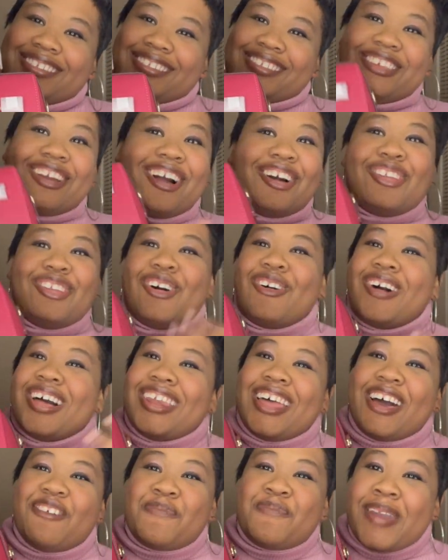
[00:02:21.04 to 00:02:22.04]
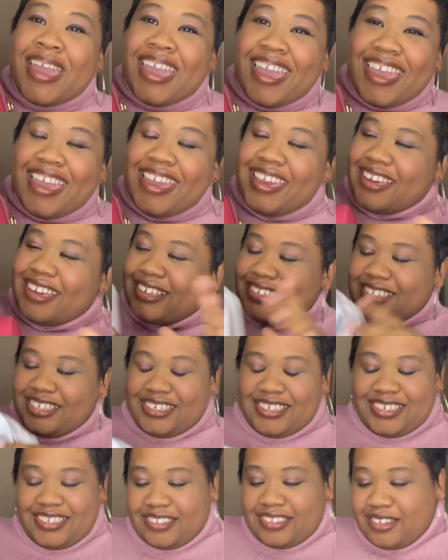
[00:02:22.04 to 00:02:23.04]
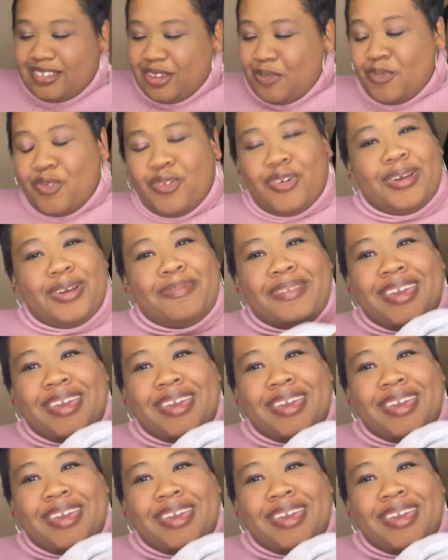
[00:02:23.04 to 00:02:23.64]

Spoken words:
Y'all know I love pink. This, come on